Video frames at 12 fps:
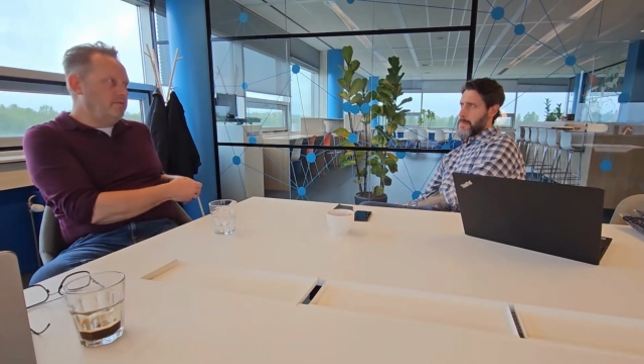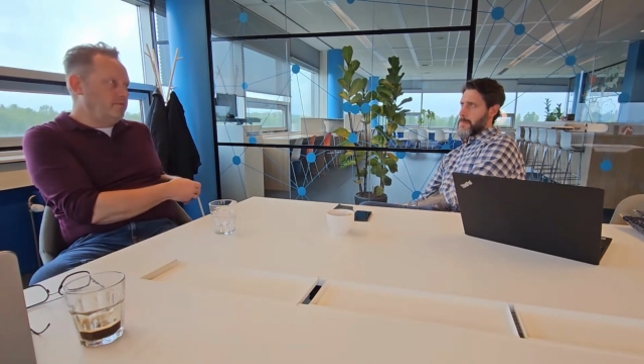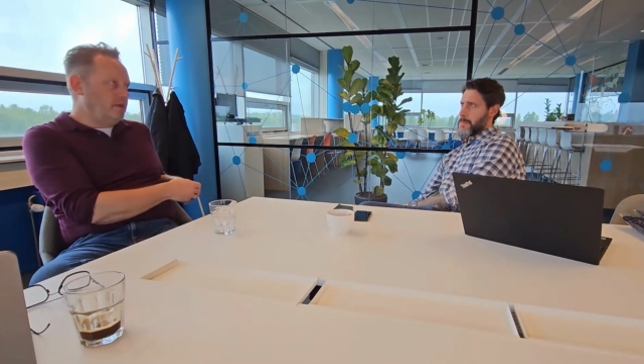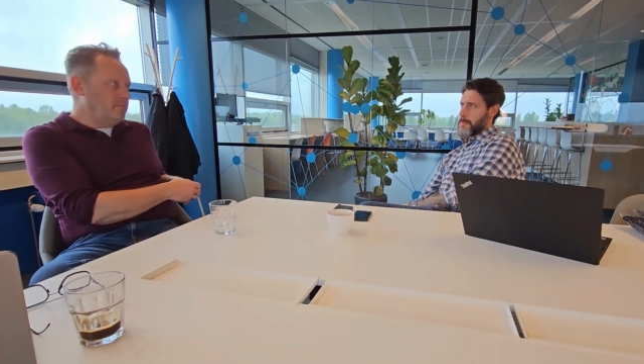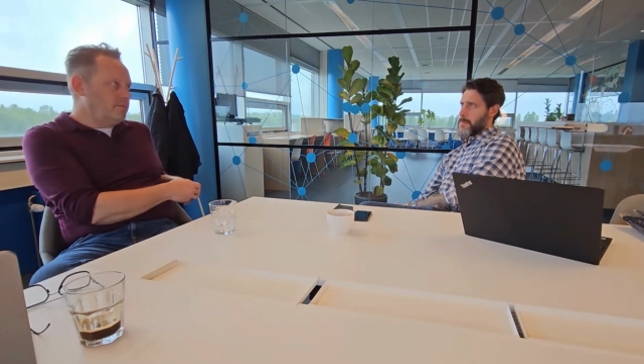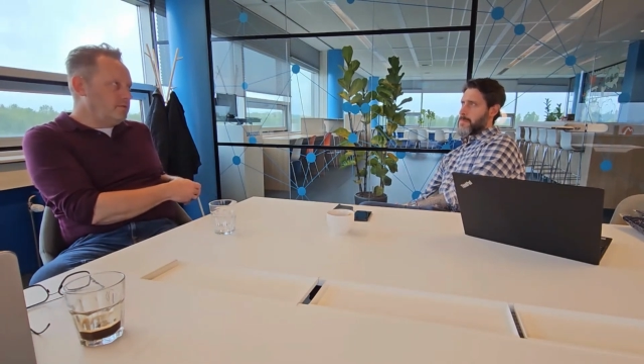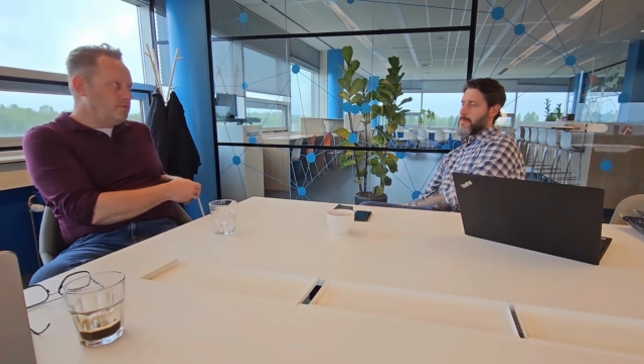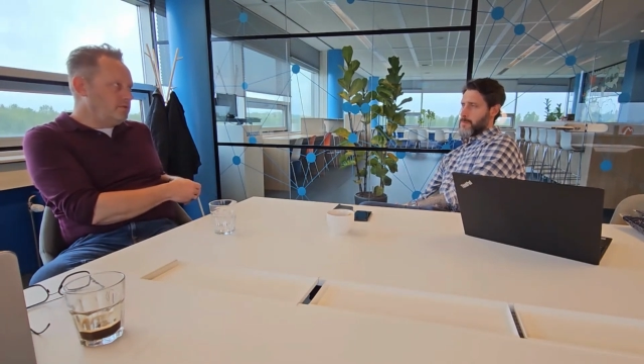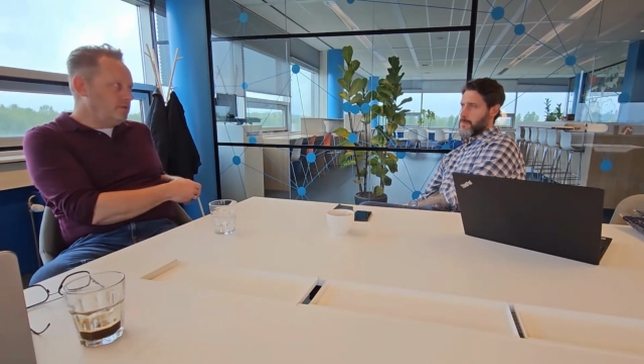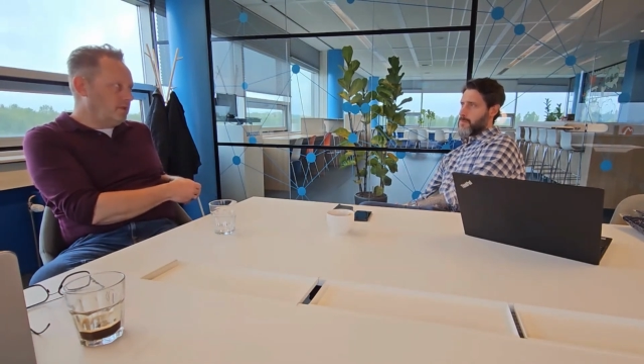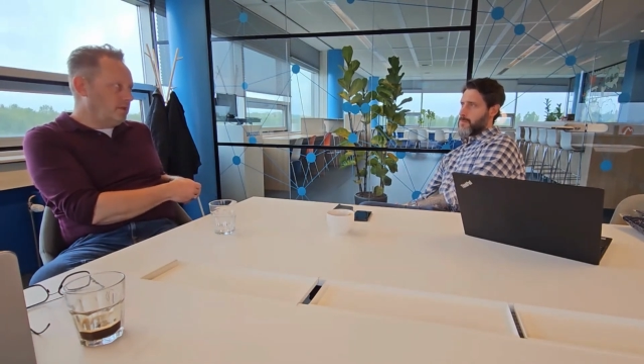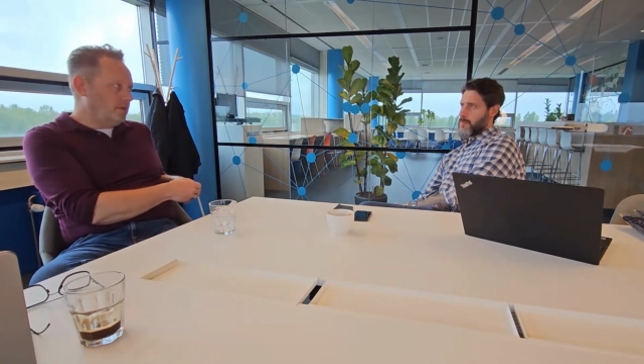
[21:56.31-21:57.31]
developers,
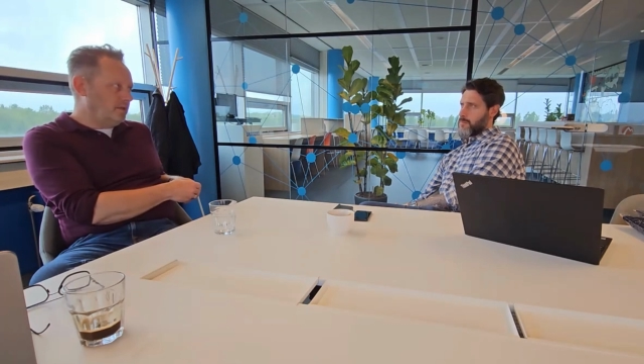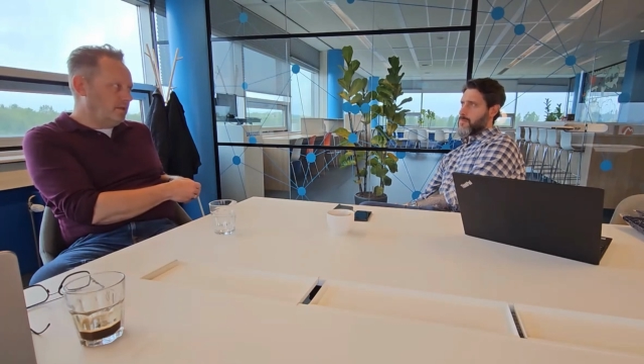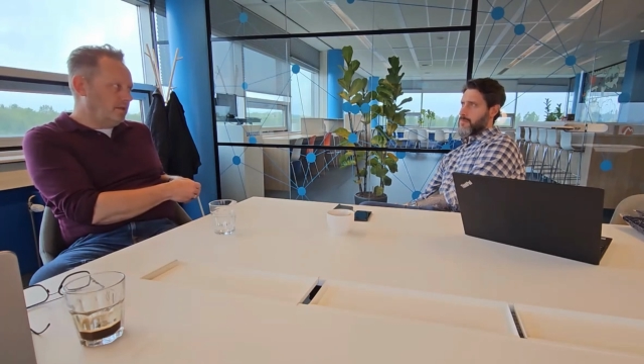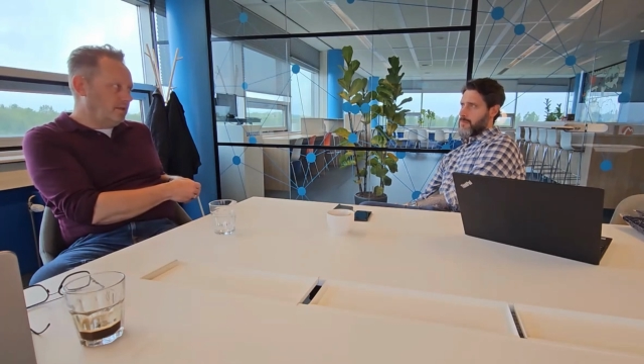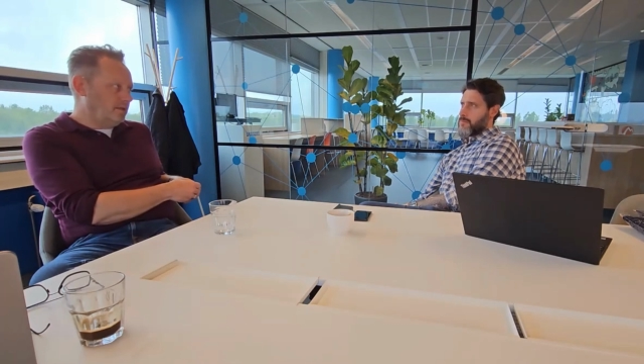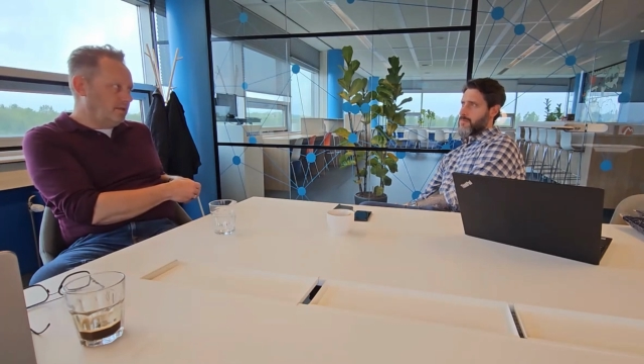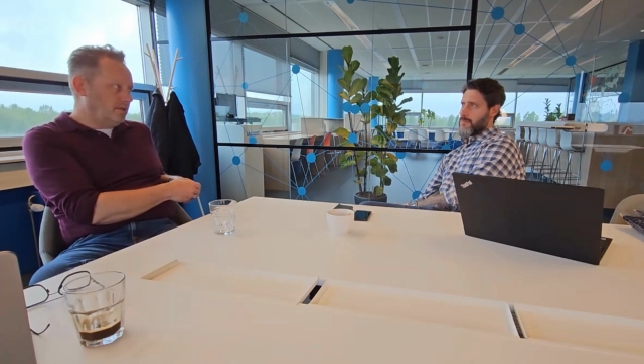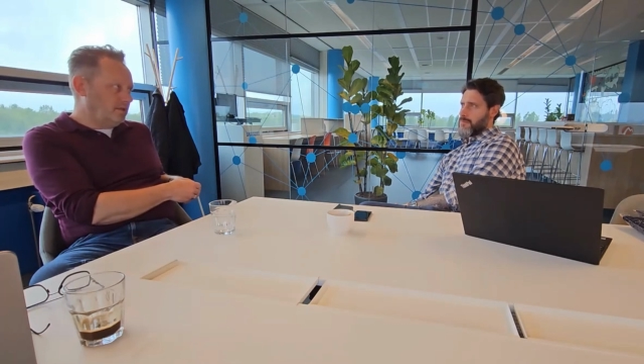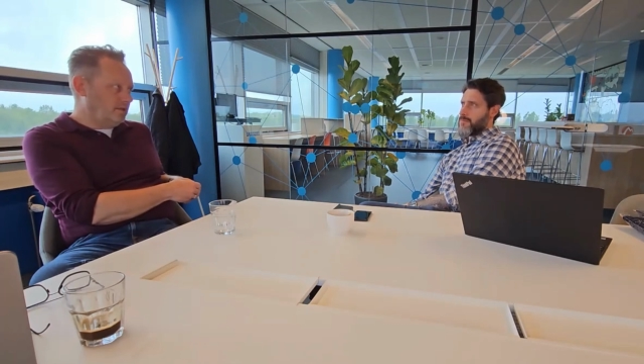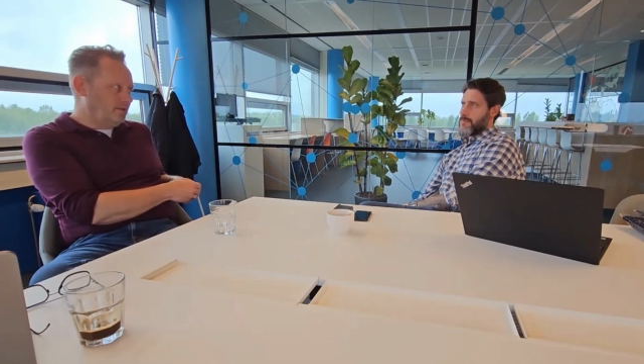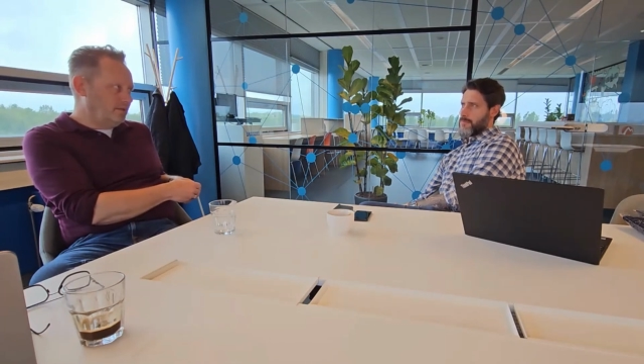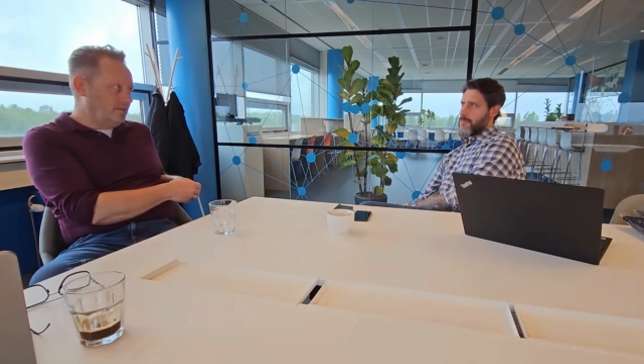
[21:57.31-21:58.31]
and
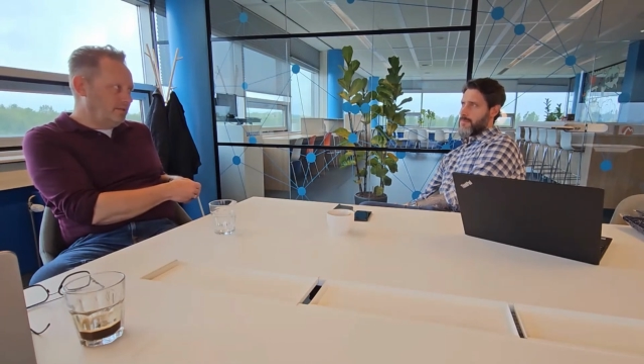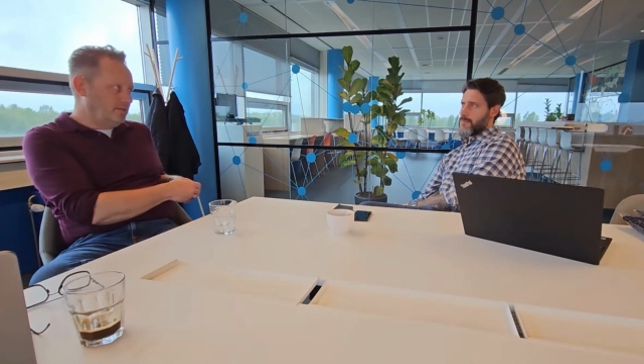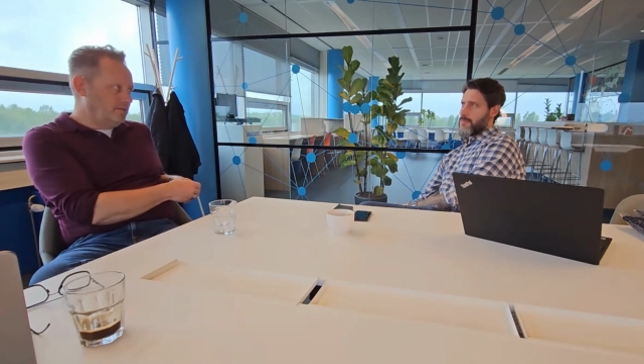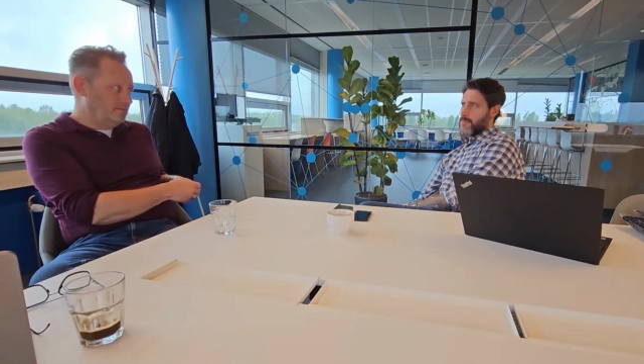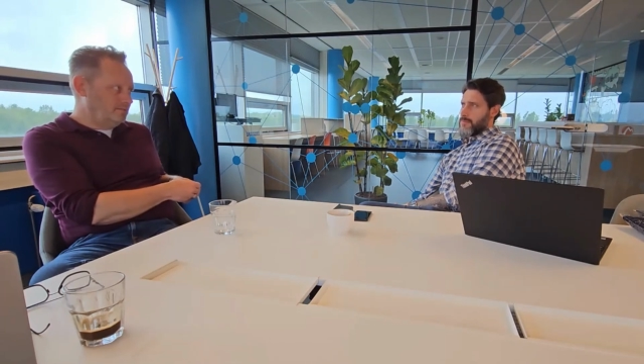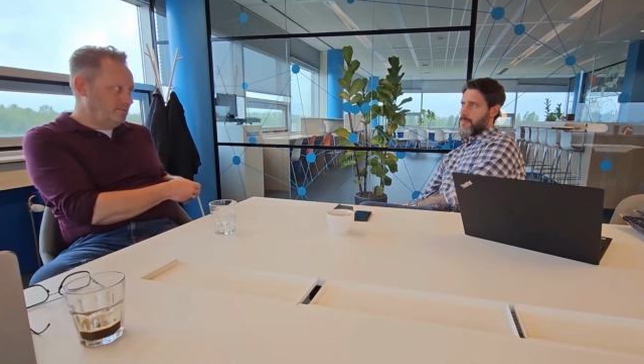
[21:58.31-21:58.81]
you need to